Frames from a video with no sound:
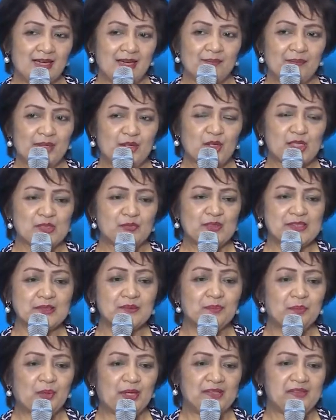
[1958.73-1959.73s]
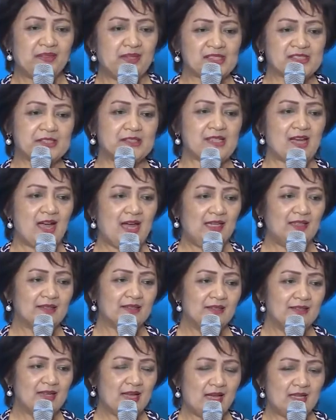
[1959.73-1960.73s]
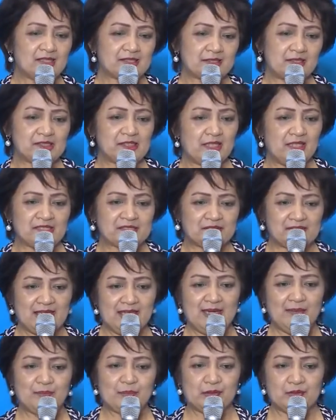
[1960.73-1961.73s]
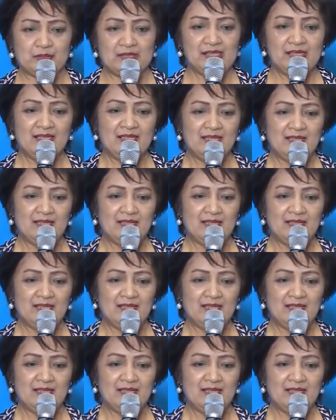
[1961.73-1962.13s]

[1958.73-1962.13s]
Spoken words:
because we support this child as she is really poor.